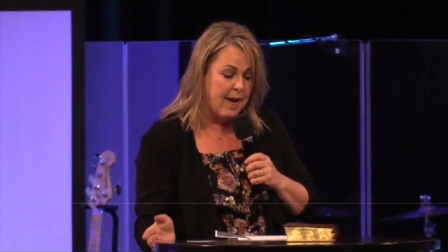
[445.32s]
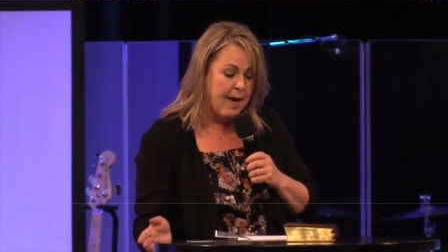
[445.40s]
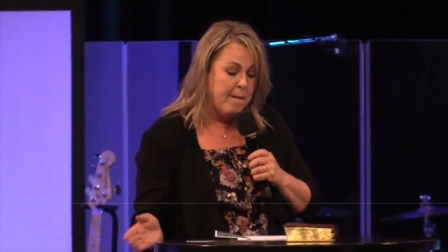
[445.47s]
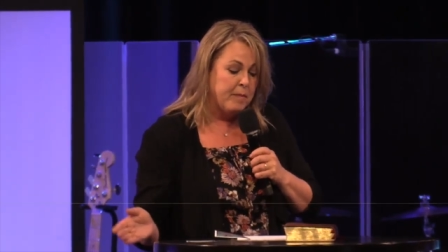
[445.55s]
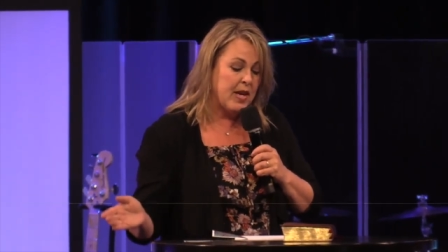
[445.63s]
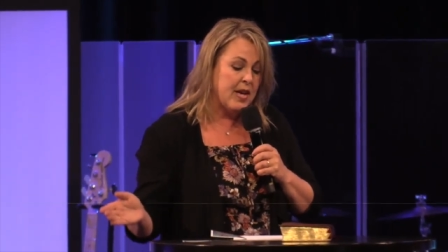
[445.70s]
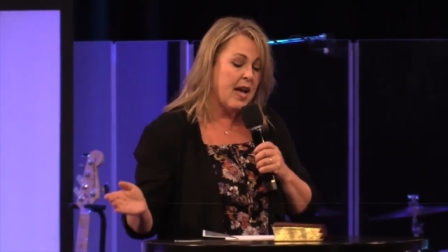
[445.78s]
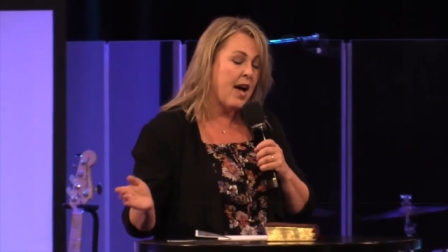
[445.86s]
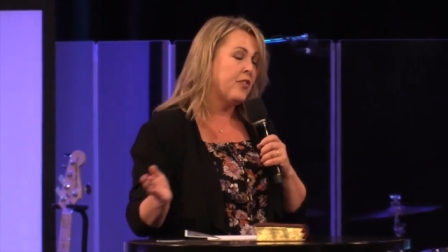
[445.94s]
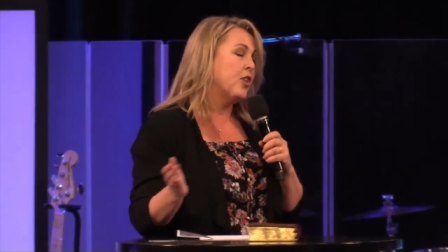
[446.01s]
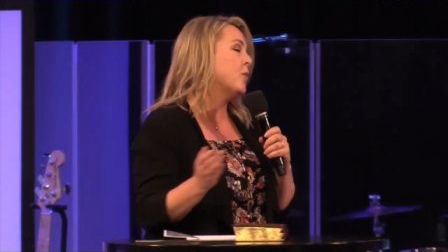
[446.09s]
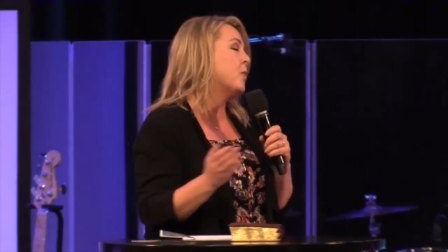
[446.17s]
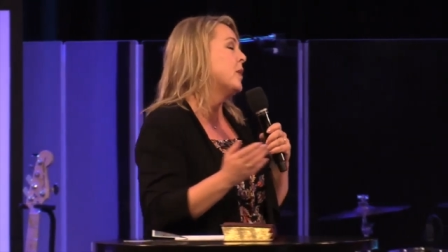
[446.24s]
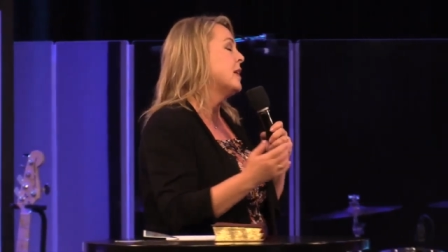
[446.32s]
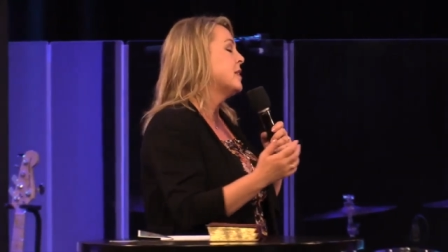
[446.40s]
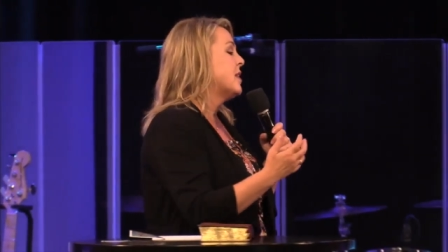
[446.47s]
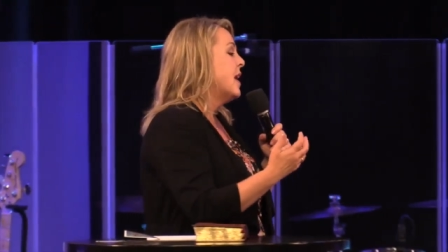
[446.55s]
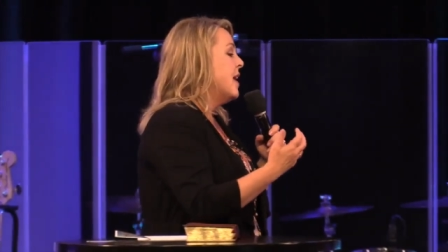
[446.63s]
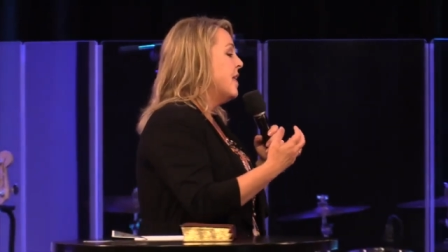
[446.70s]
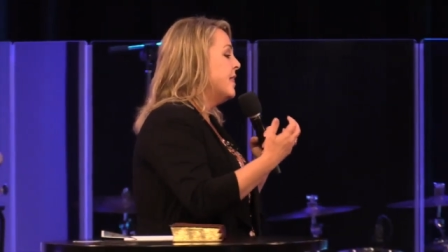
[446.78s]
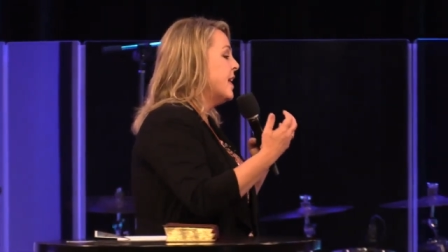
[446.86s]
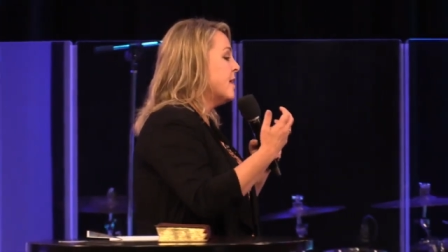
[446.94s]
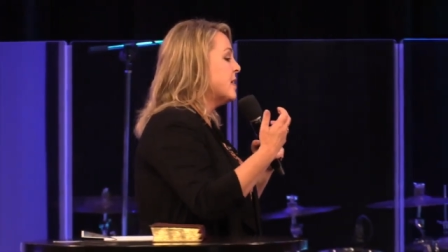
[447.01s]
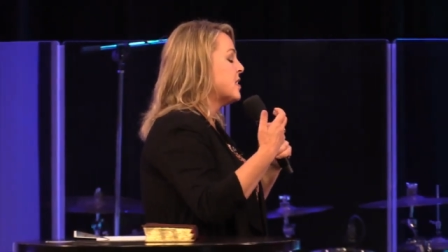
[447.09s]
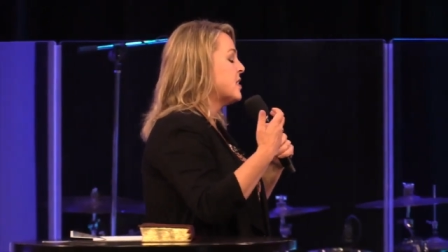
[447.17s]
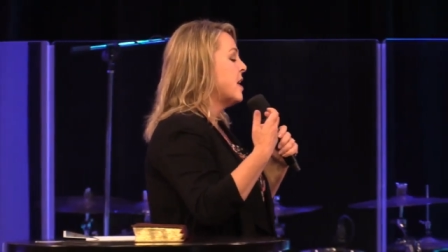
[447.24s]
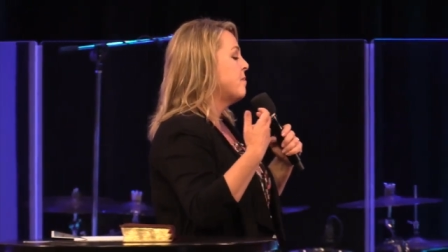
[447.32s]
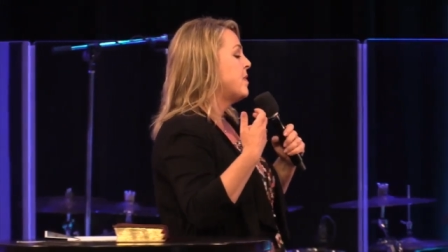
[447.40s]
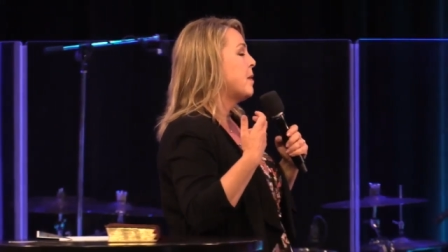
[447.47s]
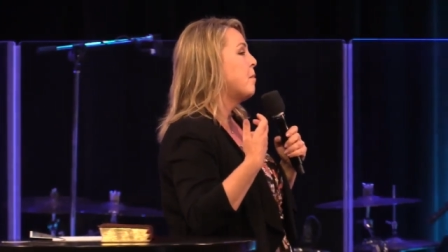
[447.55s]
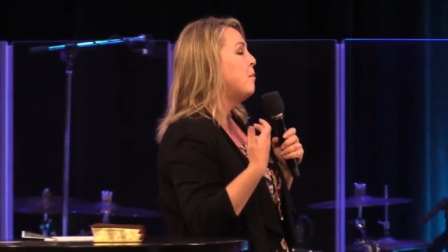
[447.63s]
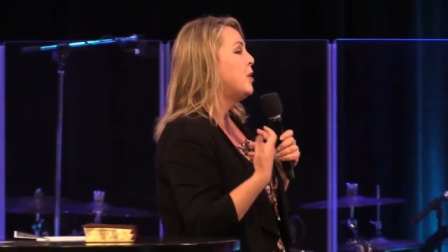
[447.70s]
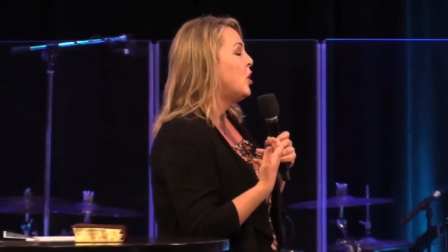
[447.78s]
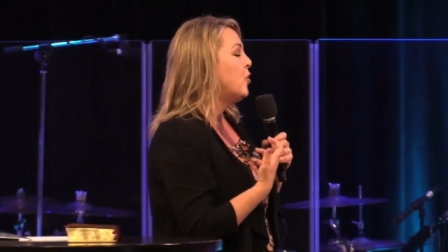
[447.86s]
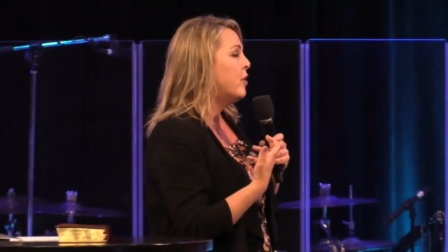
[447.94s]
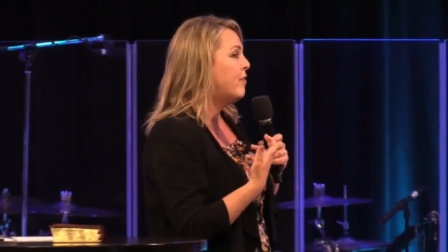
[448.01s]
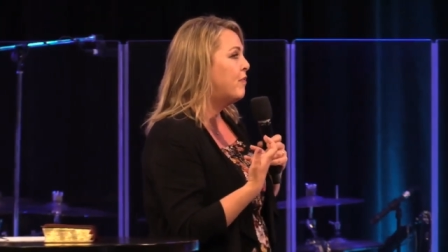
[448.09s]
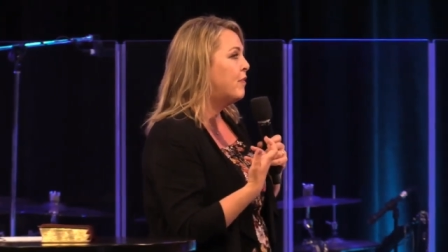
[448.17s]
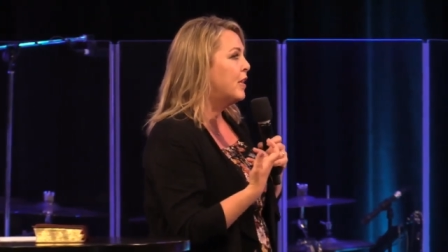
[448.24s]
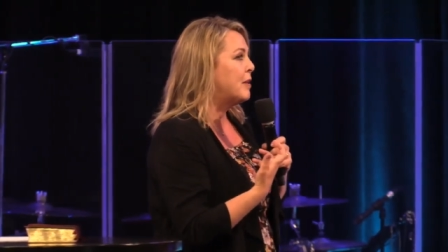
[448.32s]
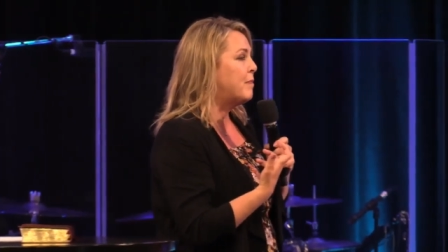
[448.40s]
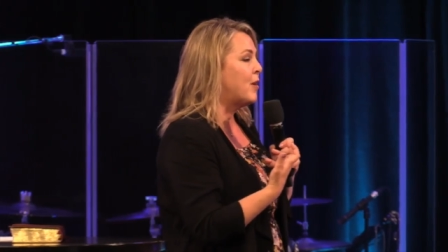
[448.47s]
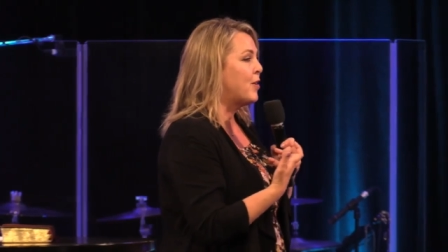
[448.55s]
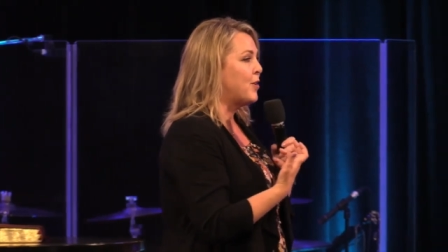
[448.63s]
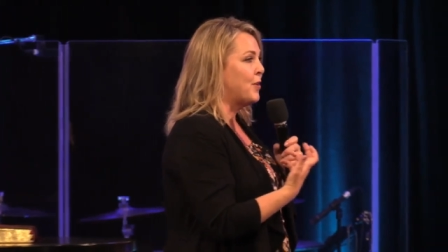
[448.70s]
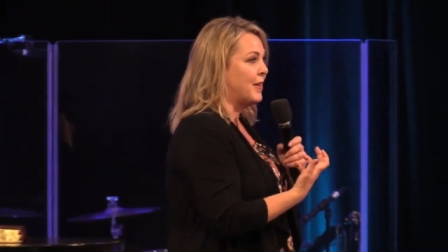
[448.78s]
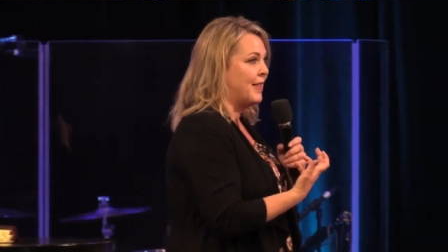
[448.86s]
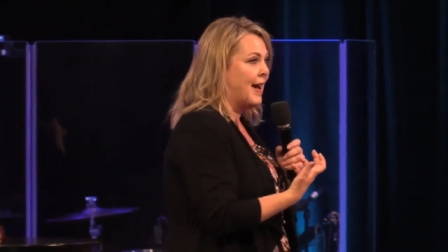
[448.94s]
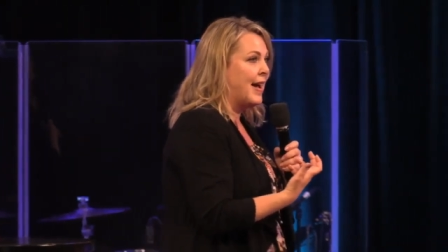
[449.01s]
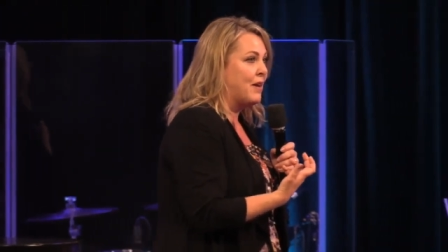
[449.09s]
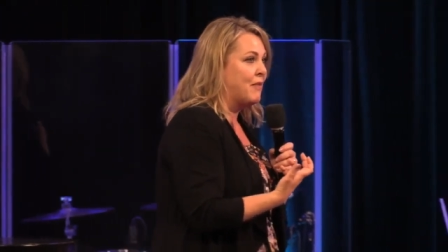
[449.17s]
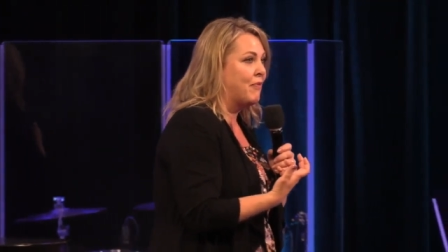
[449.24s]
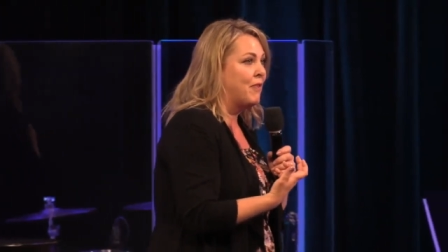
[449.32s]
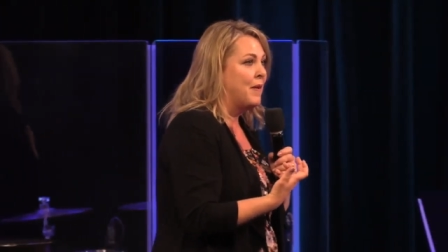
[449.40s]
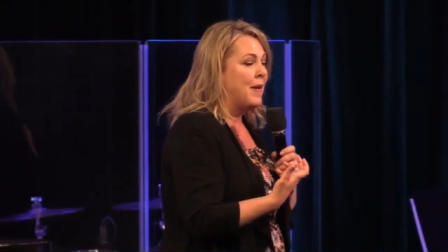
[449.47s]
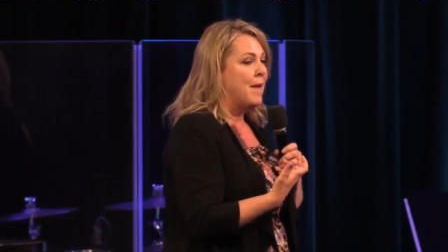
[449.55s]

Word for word: In other words, there is something beautiful about your life